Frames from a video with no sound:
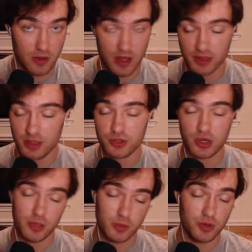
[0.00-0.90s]
I think the
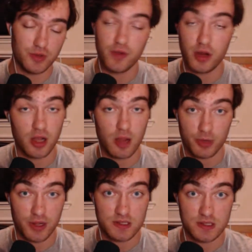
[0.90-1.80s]
training mode is very
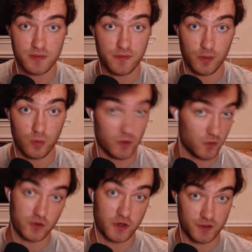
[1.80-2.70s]
comprehensive for what they're
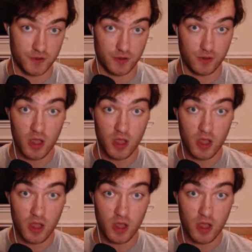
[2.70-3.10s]
trying to do.